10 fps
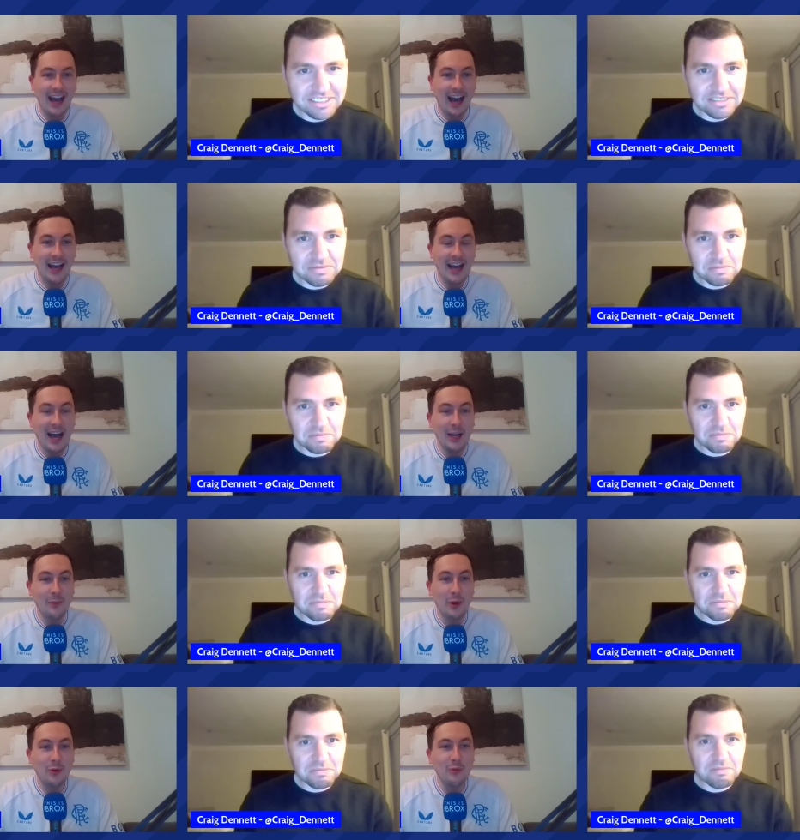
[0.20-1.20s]
Speaker 1: Hi and
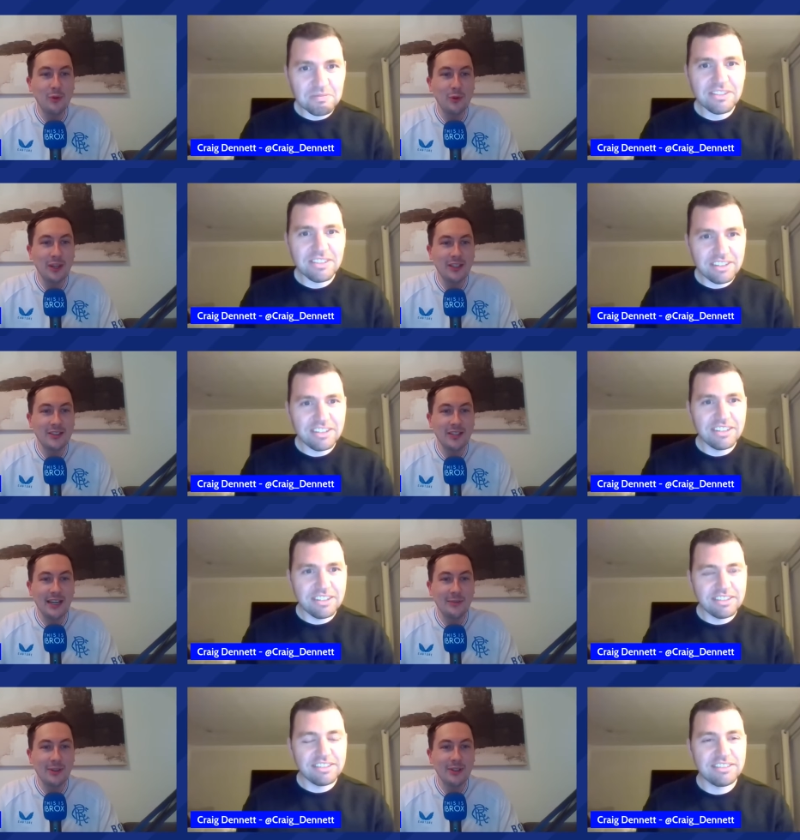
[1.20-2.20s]
welcome to This Is
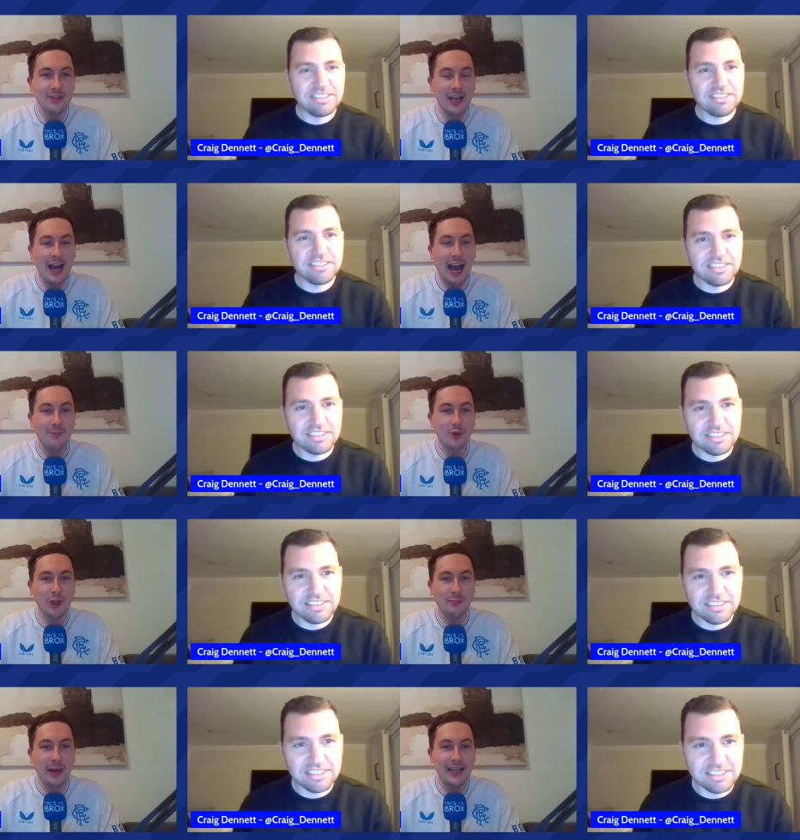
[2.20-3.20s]
Ibrox. I'm
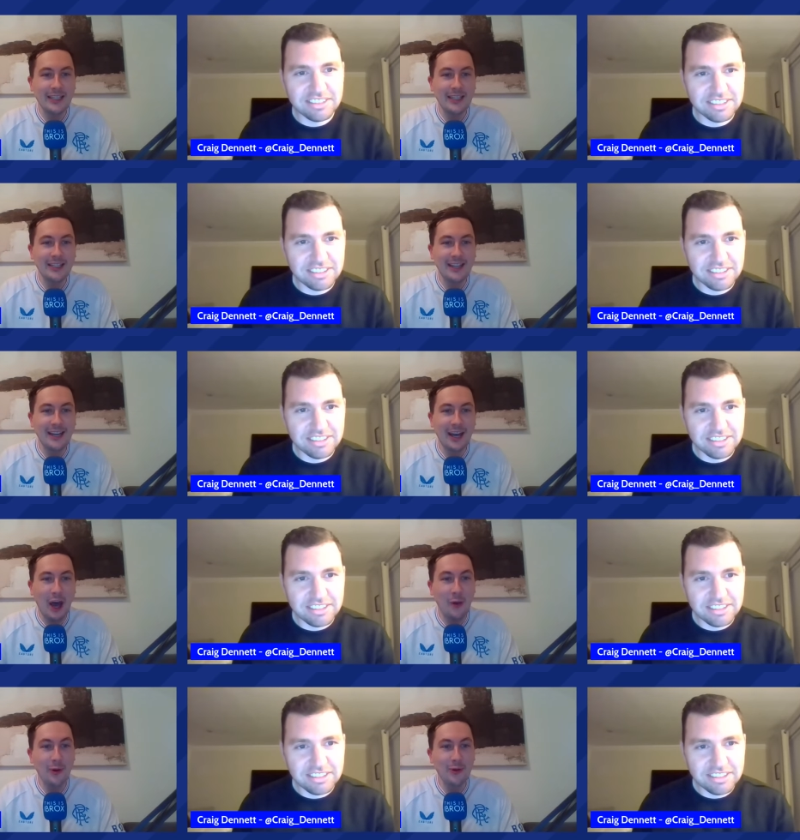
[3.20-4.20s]
joined by Craig Dennett.
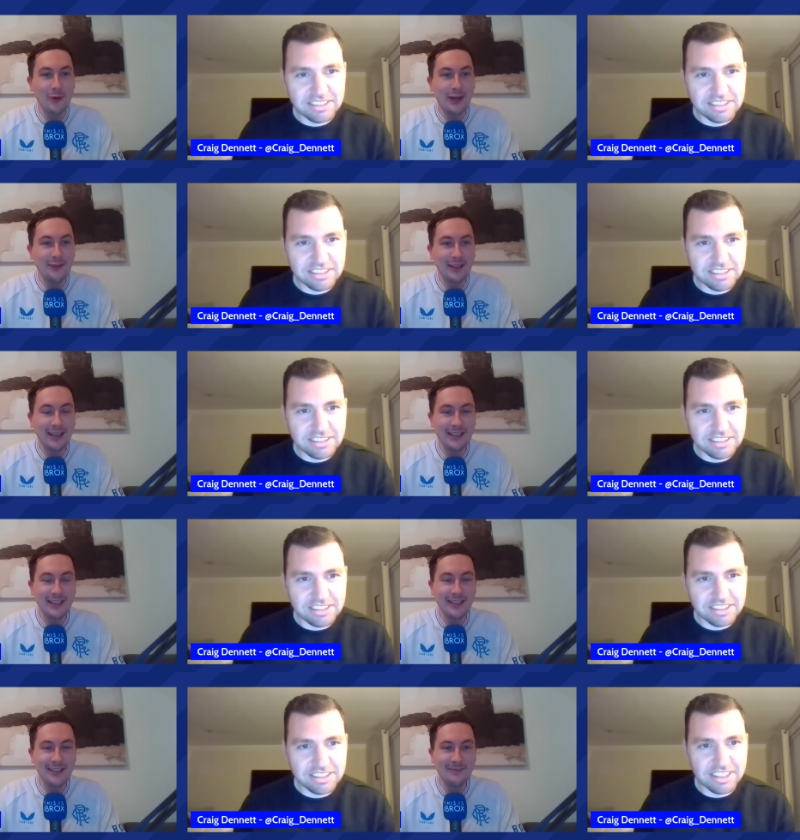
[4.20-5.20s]
How are you after that,
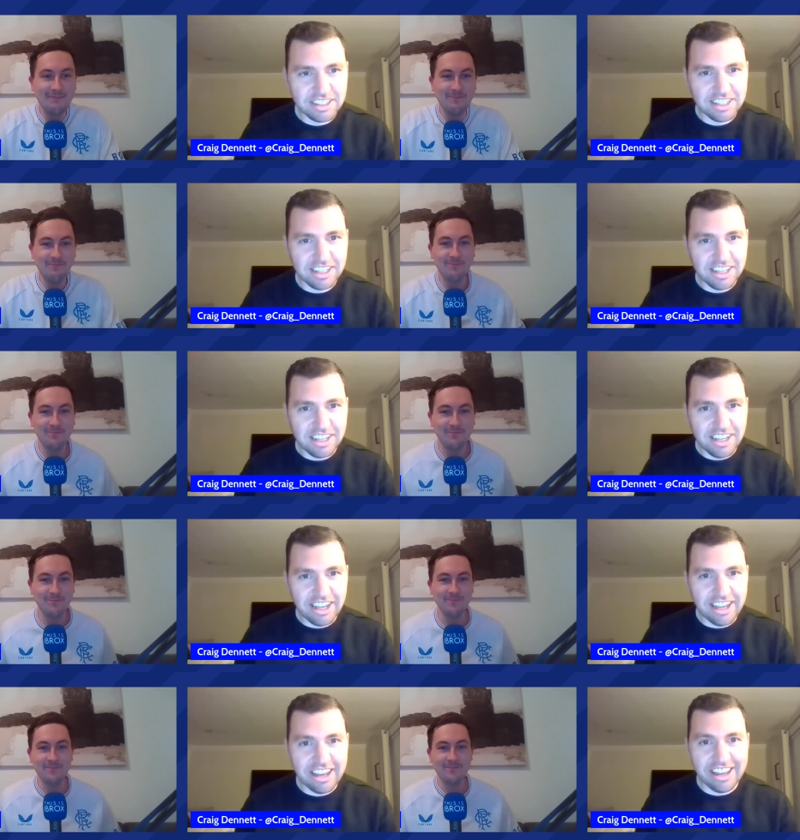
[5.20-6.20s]
Craig?
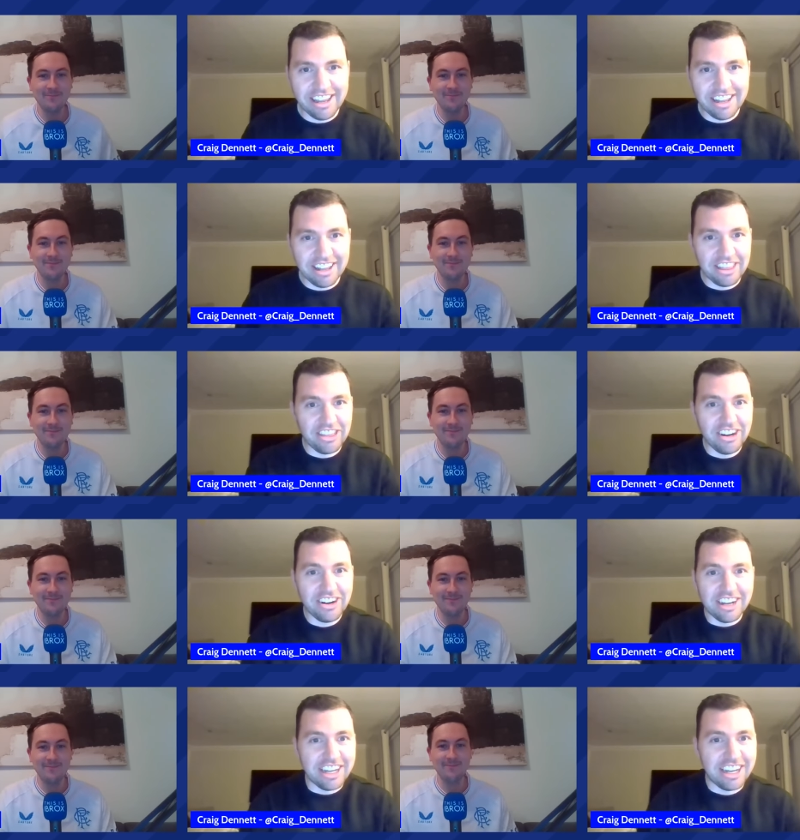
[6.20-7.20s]
Speaker 2: Uh,
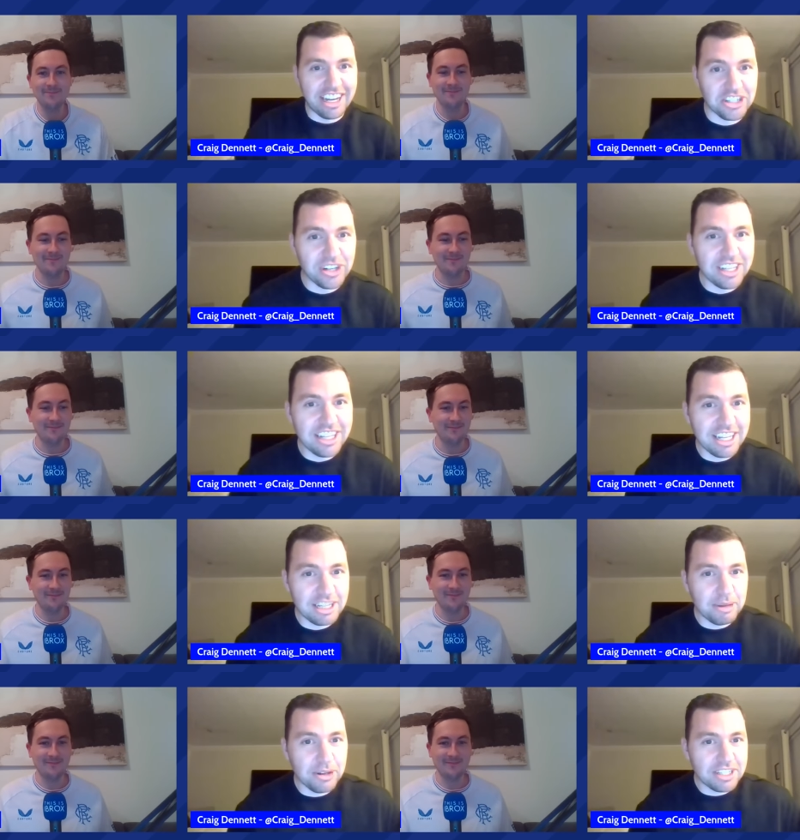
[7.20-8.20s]
thoroughly enjoyed
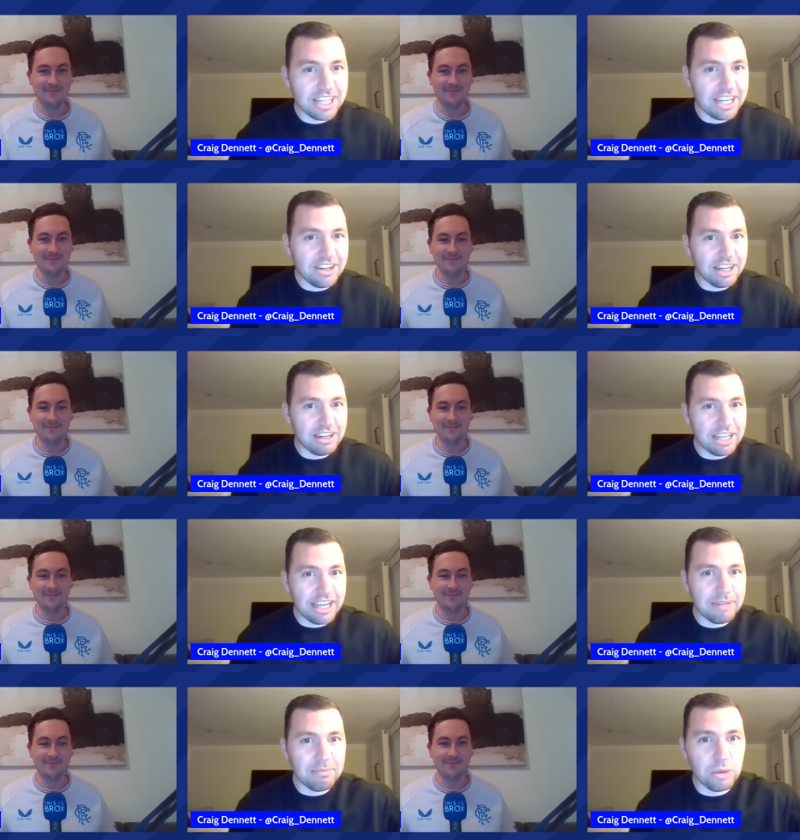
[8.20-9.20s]
that, to be honest, Kyle.
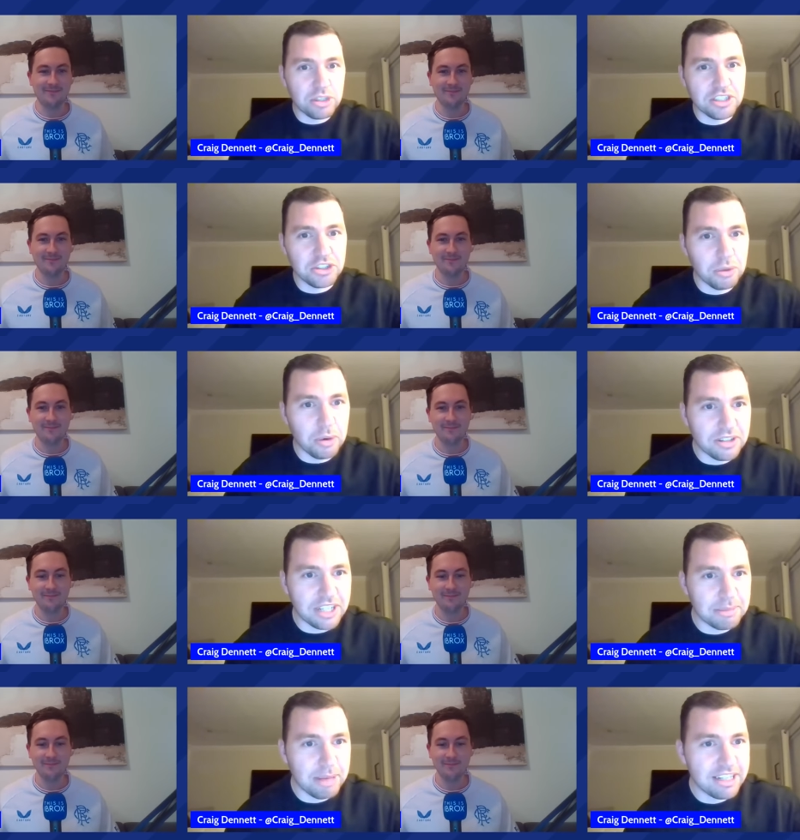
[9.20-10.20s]
I um, wasn't sure what
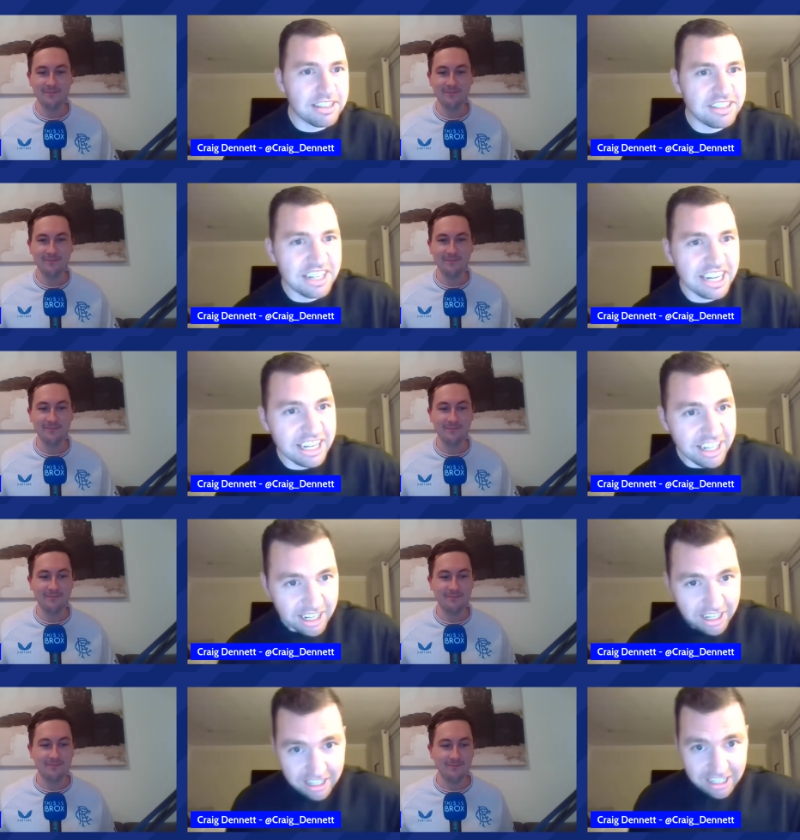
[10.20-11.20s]
to expect tonight
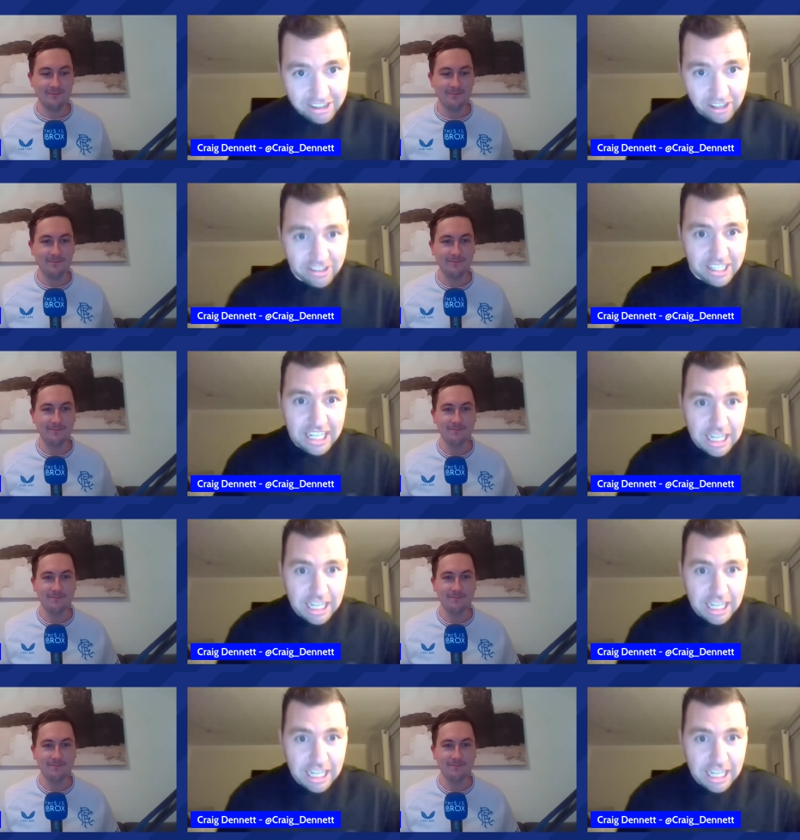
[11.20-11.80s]
in Dundee,